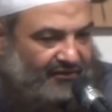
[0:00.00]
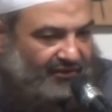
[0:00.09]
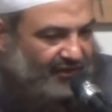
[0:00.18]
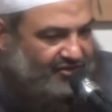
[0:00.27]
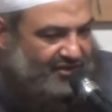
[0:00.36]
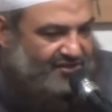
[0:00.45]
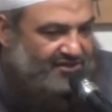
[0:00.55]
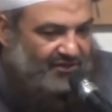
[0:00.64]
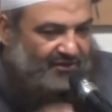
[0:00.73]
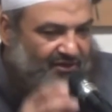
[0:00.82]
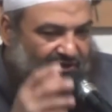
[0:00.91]
not just
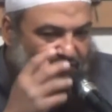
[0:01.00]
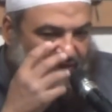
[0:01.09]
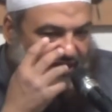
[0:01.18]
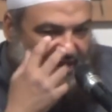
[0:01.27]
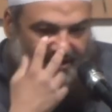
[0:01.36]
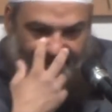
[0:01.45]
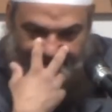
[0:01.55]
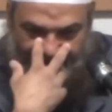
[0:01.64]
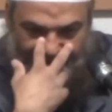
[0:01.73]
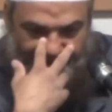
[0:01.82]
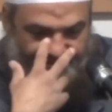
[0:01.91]
knowing the Quran in
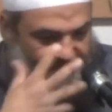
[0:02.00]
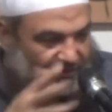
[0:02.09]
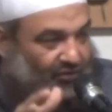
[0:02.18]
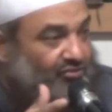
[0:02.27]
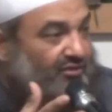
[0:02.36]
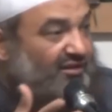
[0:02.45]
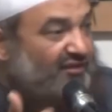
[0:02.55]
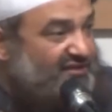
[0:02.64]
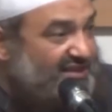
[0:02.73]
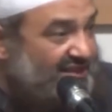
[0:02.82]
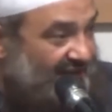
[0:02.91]
his eyes, but also the
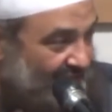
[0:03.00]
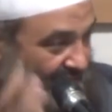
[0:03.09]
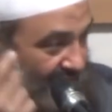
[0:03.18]
tafsir of